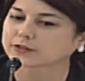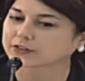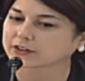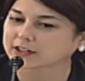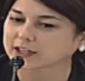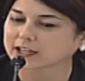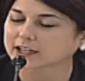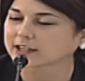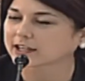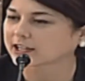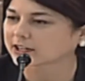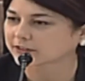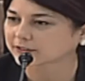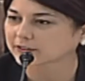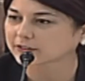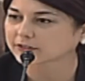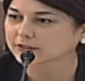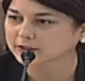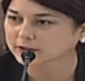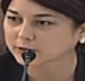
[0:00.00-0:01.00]
gain
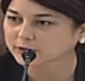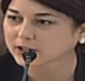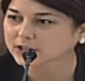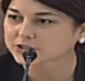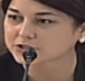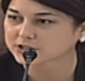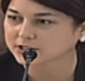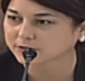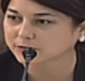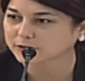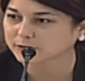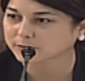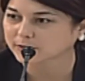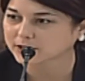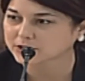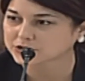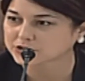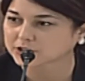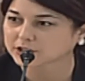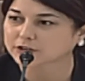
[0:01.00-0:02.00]
access to location
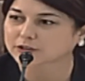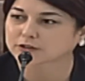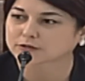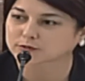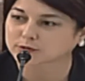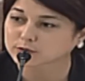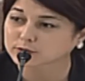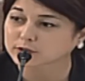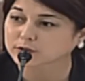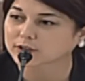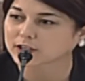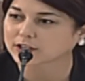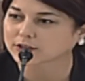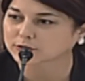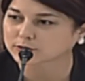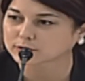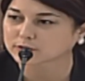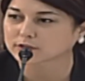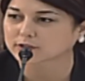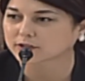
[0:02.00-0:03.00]
information through
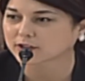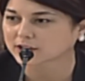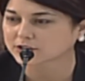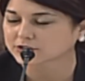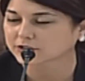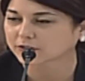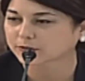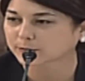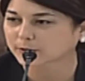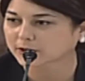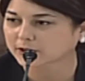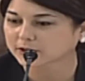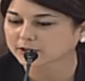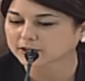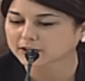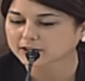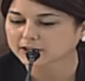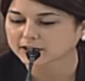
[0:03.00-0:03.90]
the Location Smart